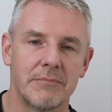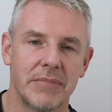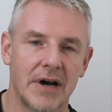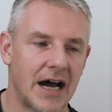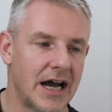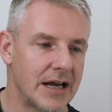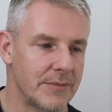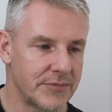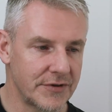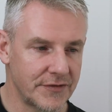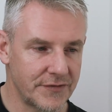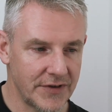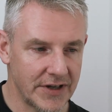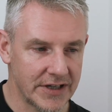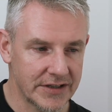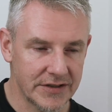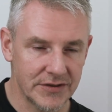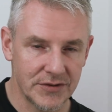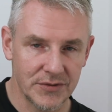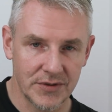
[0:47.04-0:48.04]
but I
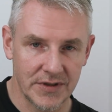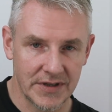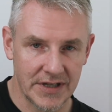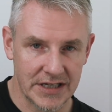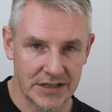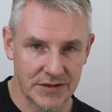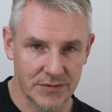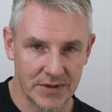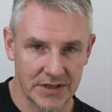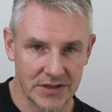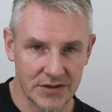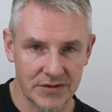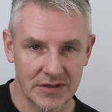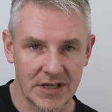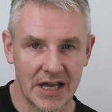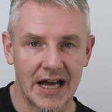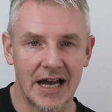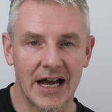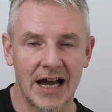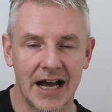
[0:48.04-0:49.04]
prefer to do it this way so
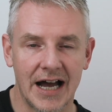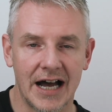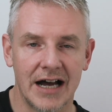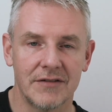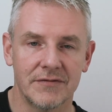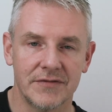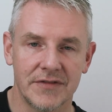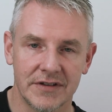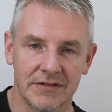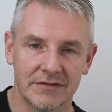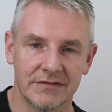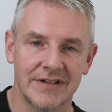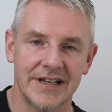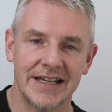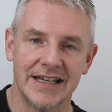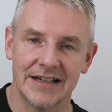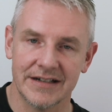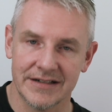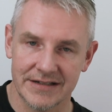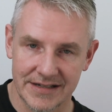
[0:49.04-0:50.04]
that I have the
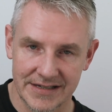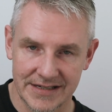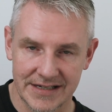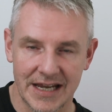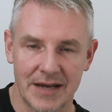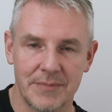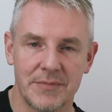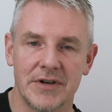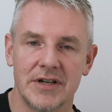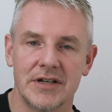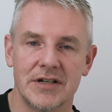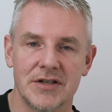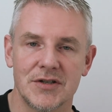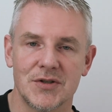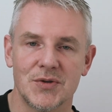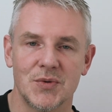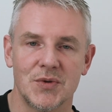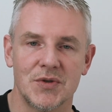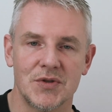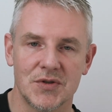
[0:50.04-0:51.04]
layer separate in
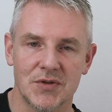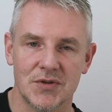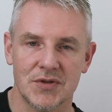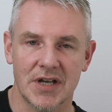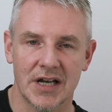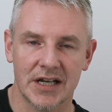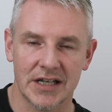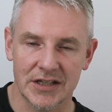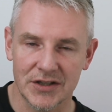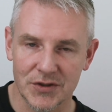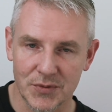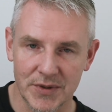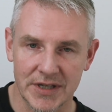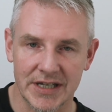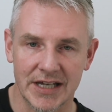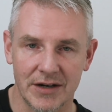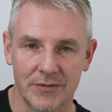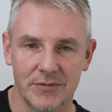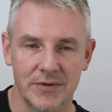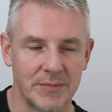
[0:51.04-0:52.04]
its own so that I can
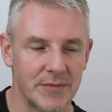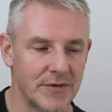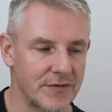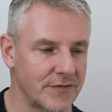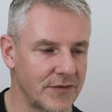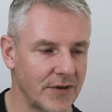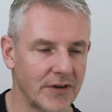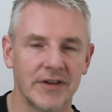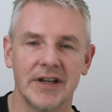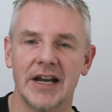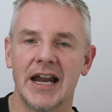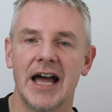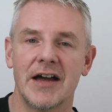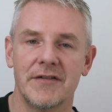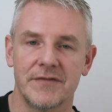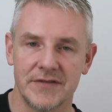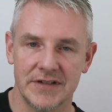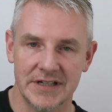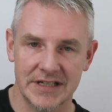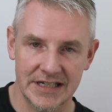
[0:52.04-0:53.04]
tweak it a wee bit further
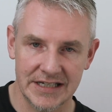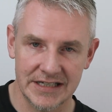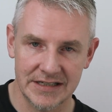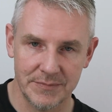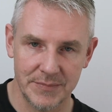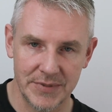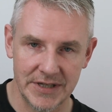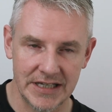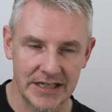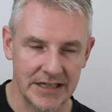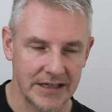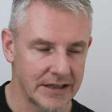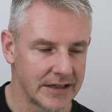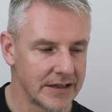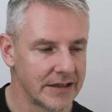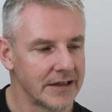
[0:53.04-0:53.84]
if need be.